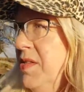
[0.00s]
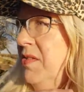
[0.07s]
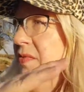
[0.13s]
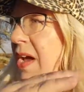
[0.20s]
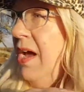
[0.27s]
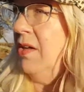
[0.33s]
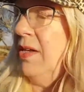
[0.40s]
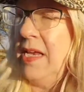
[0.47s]
and
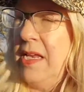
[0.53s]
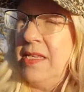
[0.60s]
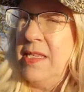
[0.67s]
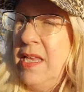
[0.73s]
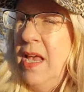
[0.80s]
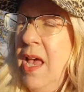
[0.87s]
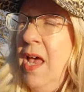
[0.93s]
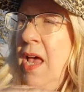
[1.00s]
valleys.
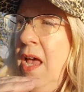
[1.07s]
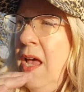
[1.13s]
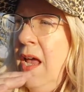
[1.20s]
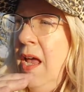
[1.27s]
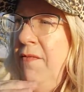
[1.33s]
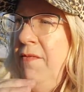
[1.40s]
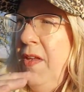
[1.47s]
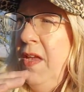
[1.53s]

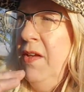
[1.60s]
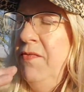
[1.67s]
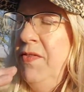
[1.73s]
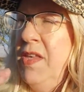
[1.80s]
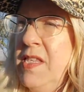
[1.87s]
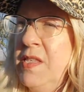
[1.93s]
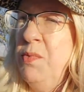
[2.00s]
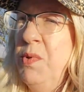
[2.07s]
If
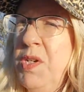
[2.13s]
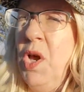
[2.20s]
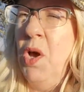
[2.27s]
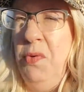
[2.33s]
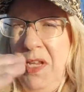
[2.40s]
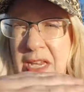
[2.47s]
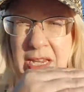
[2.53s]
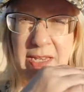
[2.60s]
this would
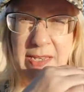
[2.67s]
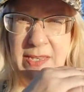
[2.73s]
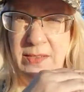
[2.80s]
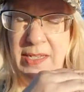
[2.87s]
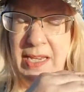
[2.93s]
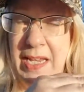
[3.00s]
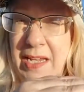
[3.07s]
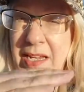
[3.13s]
go
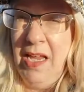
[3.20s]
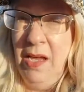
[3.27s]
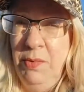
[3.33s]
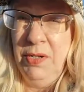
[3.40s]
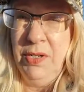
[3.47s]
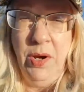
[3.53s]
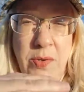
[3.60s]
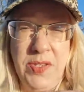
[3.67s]
easily, it
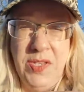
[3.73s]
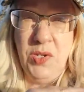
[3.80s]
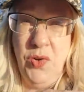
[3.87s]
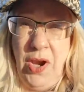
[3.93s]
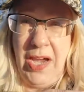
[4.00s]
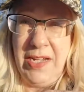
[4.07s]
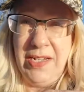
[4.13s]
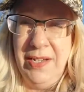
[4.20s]
would go
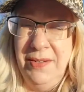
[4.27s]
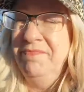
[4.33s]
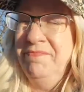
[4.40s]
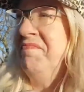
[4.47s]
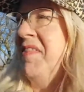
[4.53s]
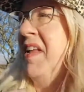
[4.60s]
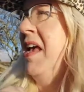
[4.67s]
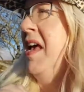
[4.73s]
straight.
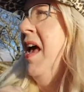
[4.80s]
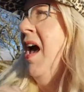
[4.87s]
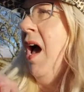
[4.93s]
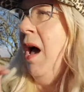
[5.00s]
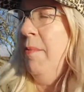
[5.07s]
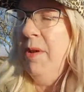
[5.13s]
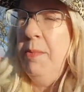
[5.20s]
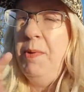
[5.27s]

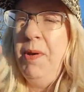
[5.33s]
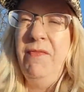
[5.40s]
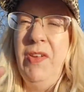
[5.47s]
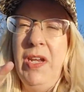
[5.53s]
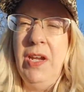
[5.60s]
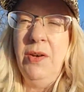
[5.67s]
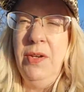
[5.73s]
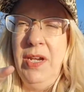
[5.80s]
I'm going to put a
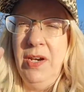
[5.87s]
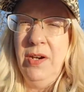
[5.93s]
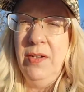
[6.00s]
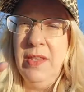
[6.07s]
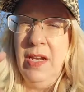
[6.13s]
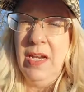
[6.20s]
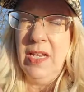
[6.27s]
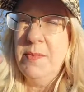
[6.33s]
video here
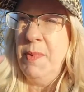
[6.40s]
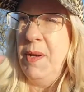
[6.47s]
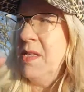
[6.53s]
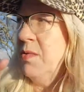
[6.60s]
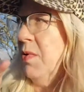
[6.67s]
that explains